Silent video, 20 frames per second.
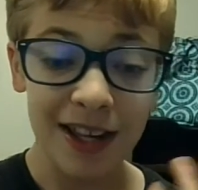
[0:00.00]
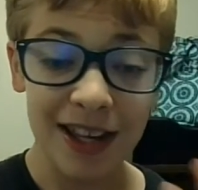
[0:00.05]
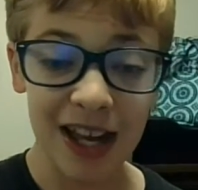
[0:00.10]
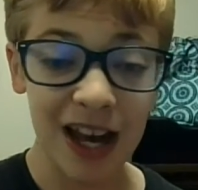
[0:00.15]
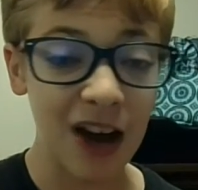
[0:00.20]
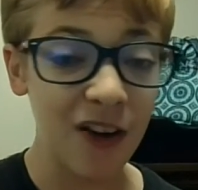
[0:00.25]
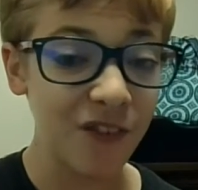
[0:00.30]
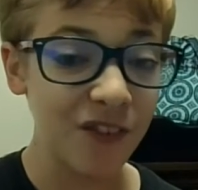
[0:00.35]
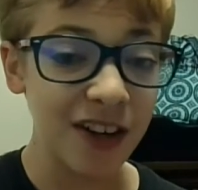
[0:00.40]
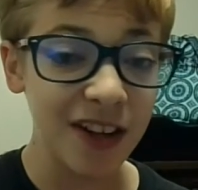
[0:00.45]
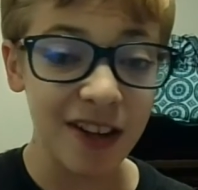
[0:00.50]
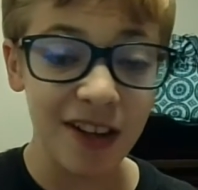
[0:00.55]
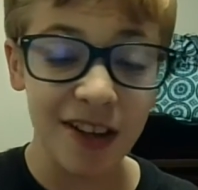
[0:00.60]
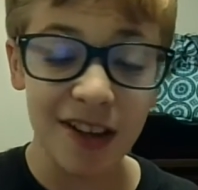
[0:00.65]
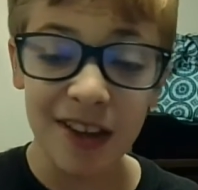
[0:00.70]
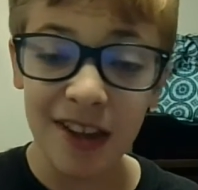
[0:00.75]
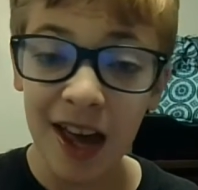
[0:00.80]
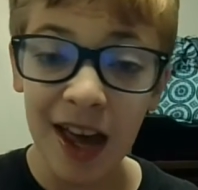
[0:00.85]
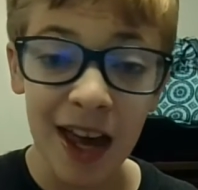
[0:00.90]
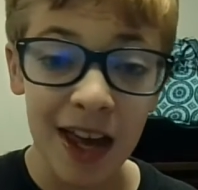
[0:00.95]
Counting to
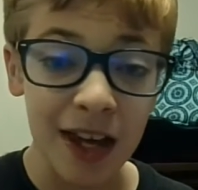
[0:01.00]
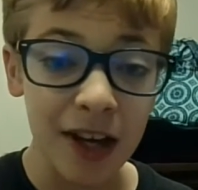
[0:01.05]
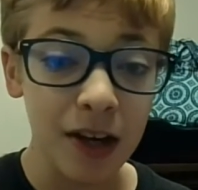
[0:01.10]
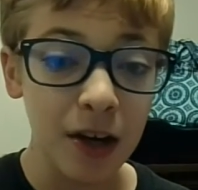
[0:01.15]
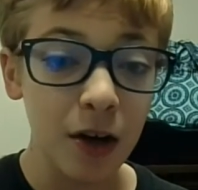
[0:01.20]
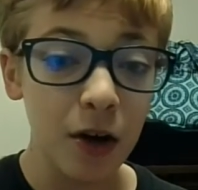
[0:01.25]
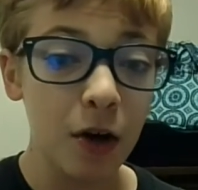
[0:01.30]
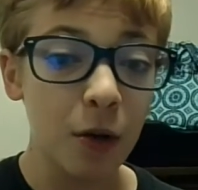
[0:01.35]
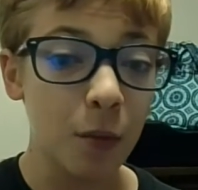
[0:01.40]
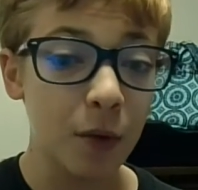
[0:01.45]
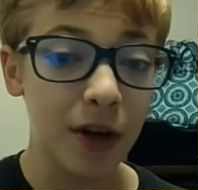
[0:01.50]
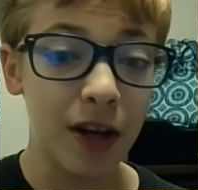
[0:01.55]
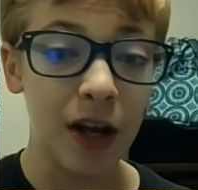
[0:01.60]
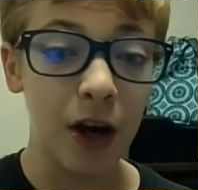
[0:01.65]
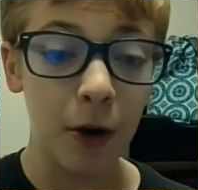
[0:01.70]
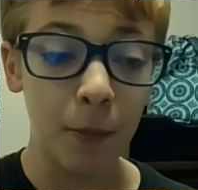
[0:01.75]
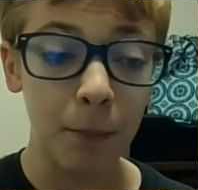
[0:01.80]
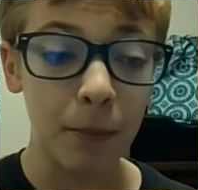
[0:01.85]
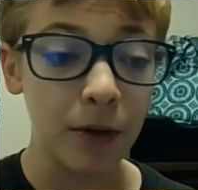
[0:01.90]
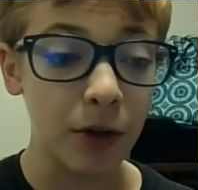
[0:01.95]
10 would
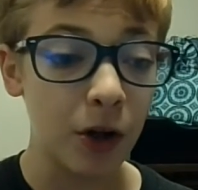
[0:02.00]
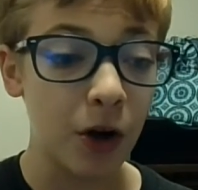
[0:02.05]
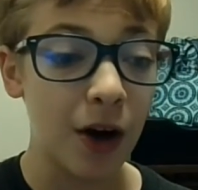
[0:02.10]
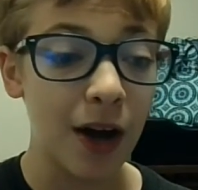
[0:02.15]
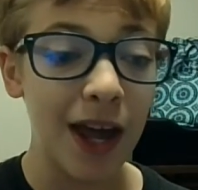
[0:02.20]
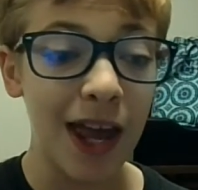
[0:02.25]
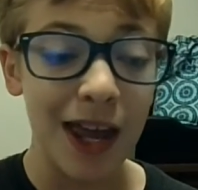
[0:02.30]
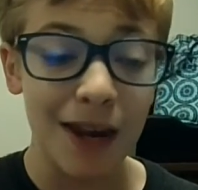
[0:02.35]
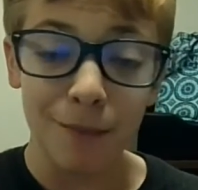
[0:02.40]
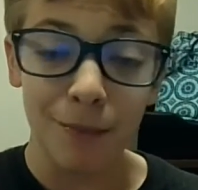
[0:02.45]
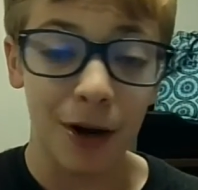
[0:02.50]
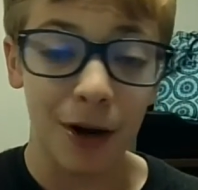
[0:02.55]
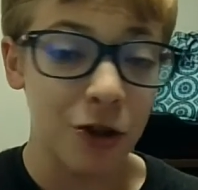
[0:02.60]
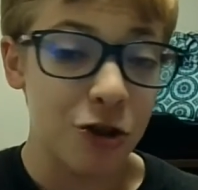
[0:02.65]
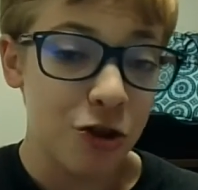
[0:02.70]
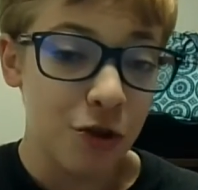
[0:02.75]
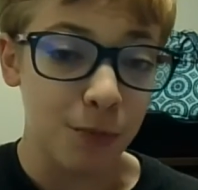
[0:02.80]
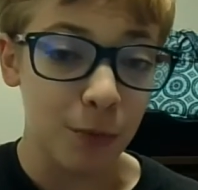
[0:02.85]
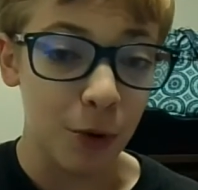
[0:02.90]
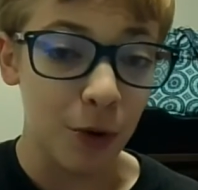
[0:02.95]
help a lot, and
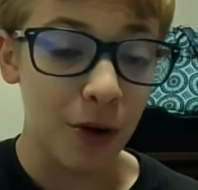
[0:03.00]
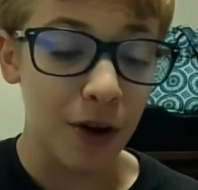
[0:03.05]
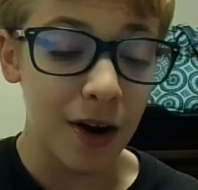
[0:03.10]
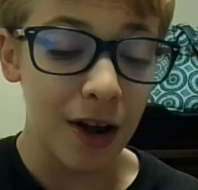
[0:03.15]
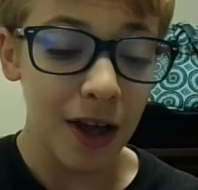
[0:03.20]
much more.